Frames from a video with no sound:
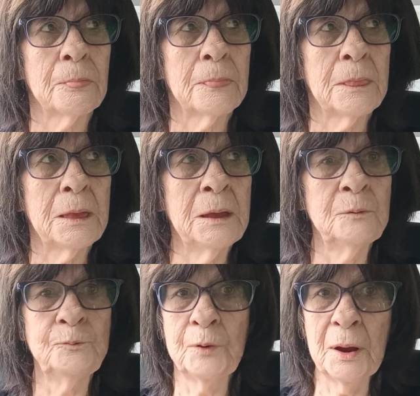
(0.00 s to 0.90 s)
and
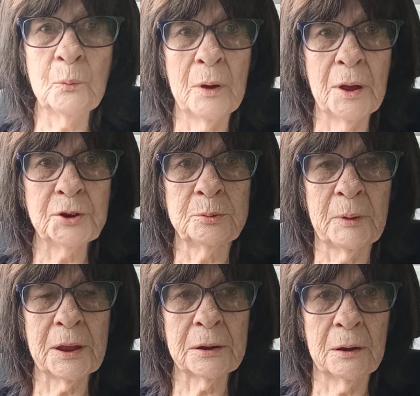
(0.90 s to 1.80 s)
find ways to
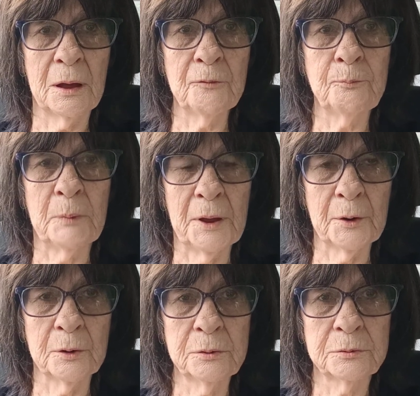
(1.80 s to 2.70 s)
make life better,